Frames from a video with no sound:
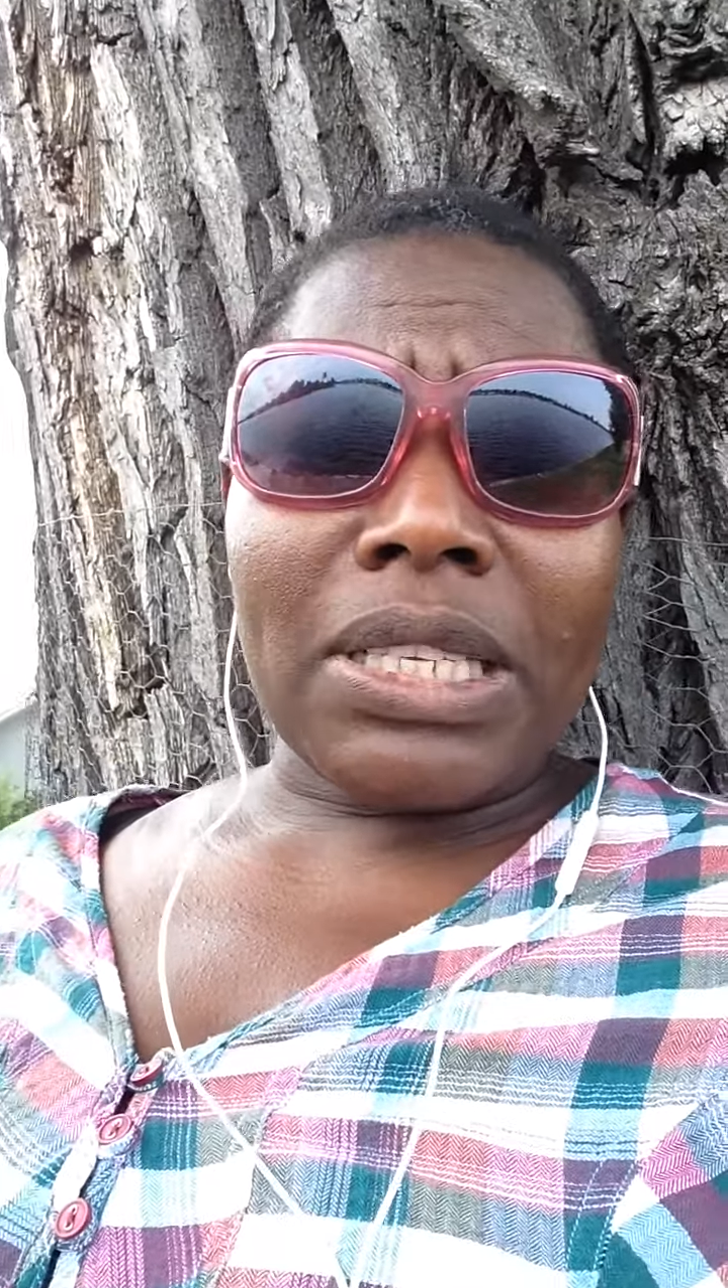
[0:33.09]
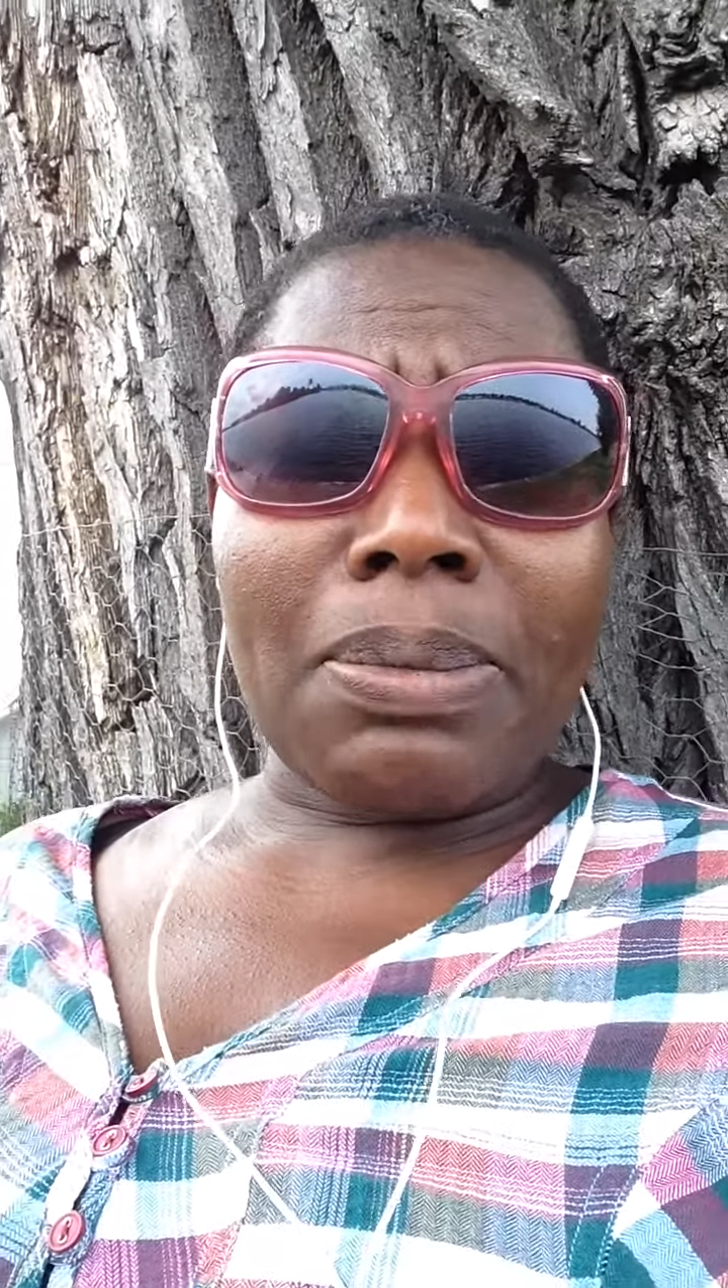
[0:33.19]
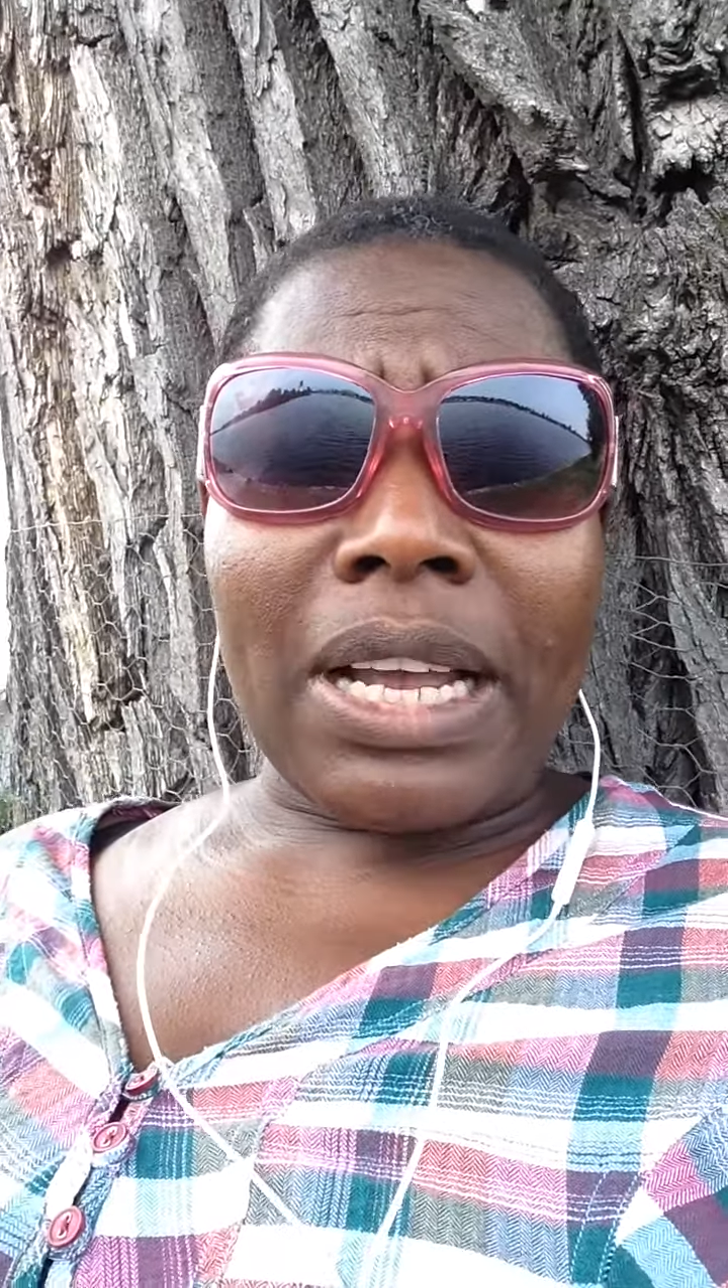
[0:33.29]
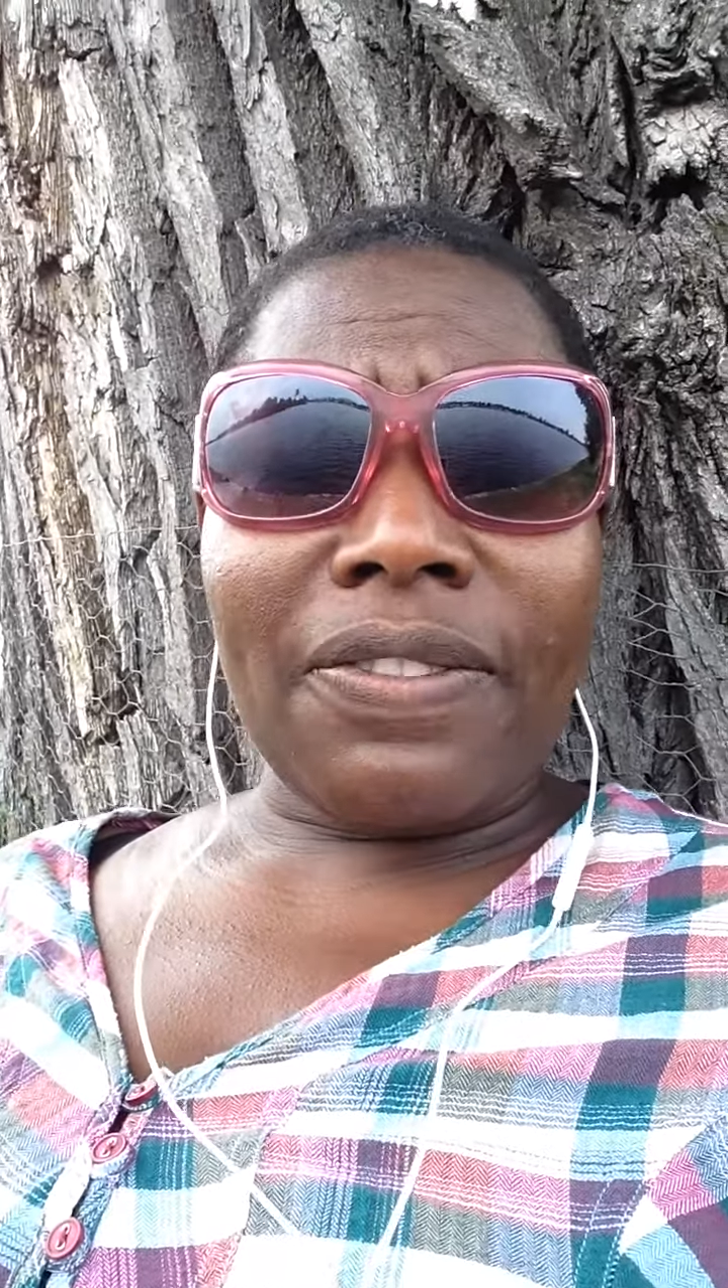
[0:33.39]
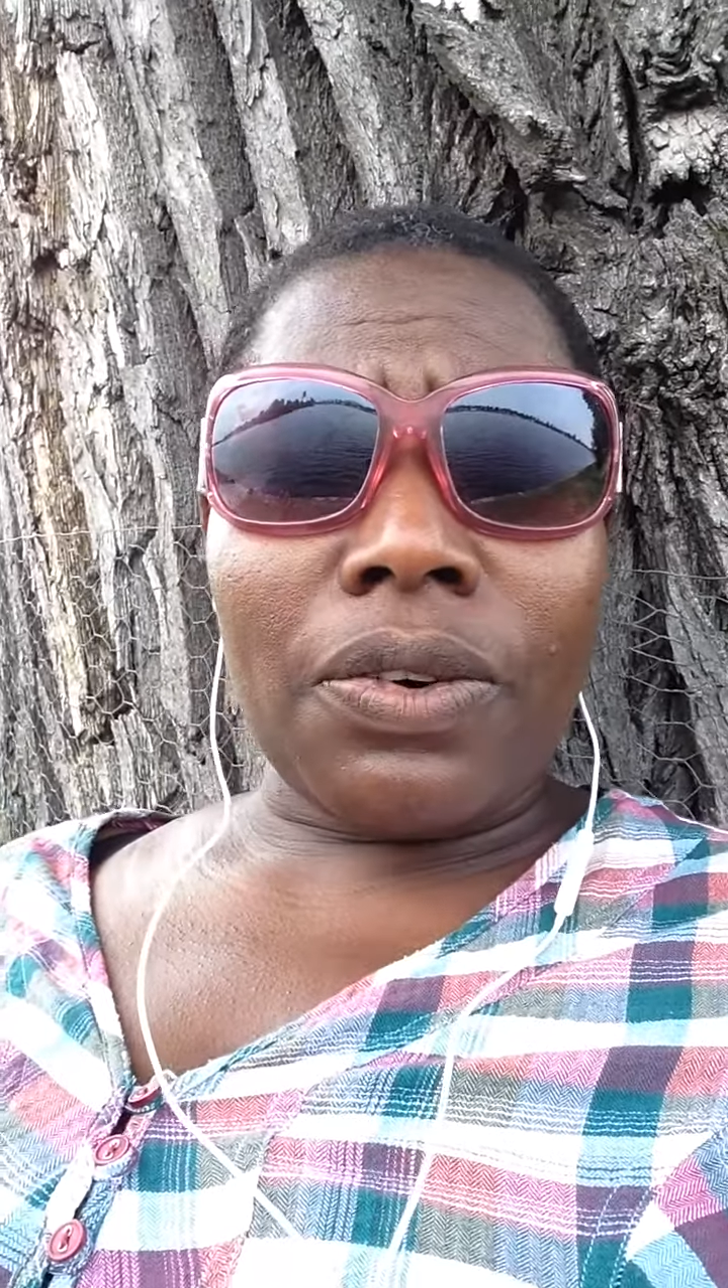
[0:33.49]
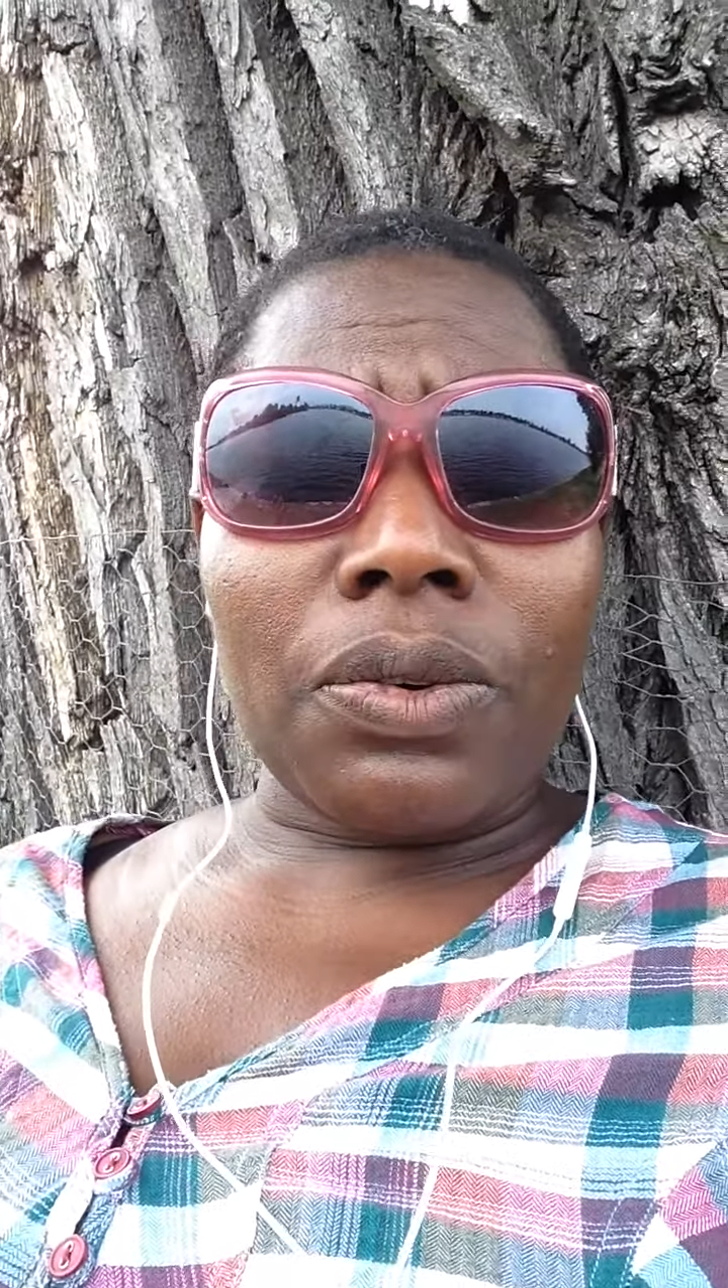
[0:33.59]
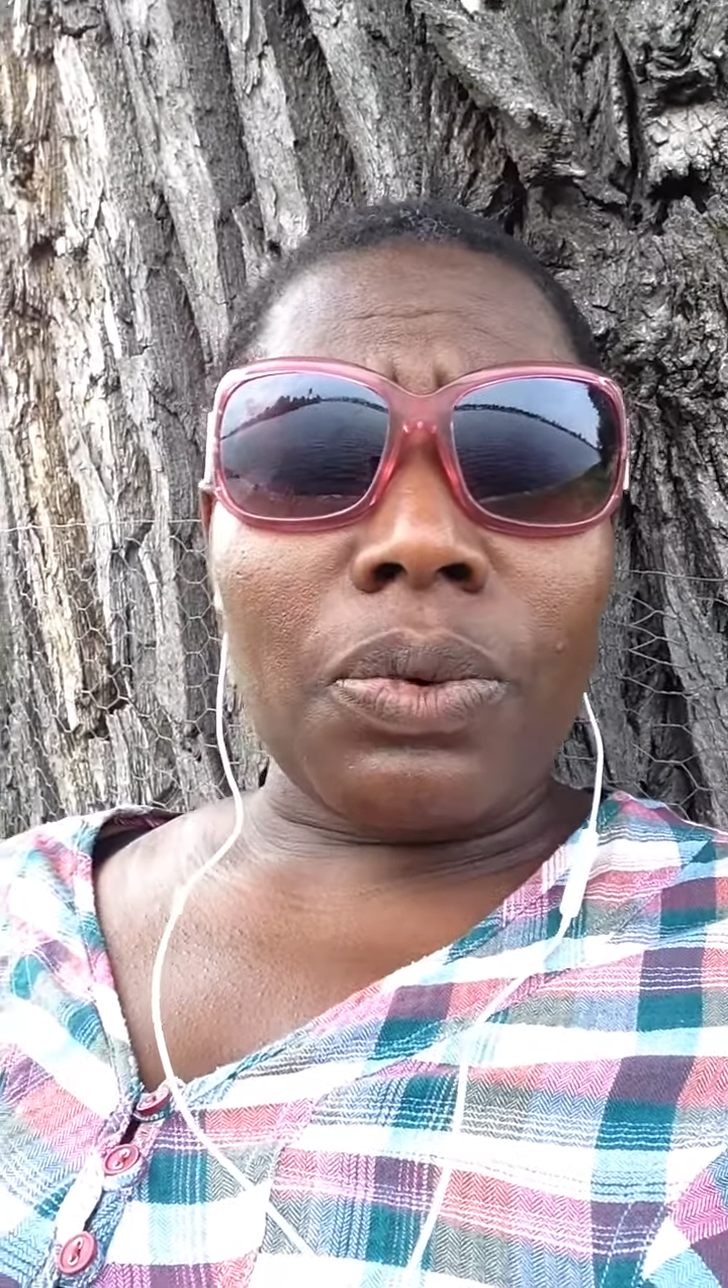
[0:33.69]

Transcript: smartphone,